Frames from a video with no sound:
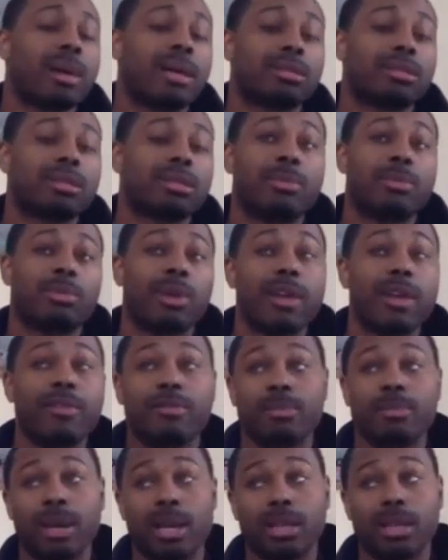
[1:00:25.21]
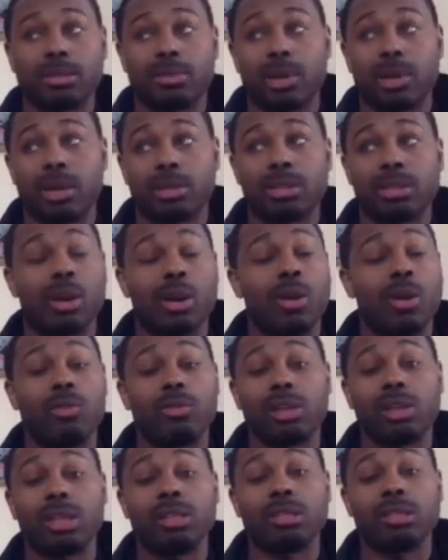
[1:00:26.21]
about to step away from basketball and
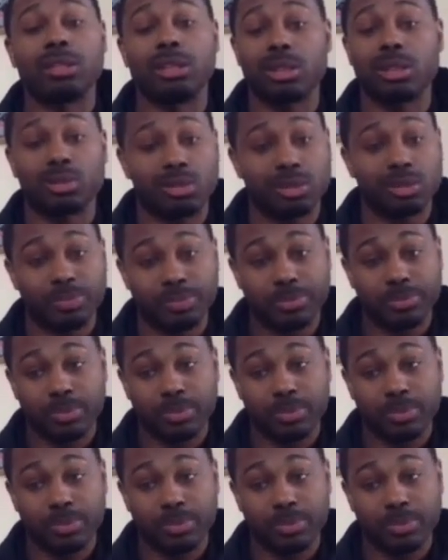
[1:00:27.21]
over in general.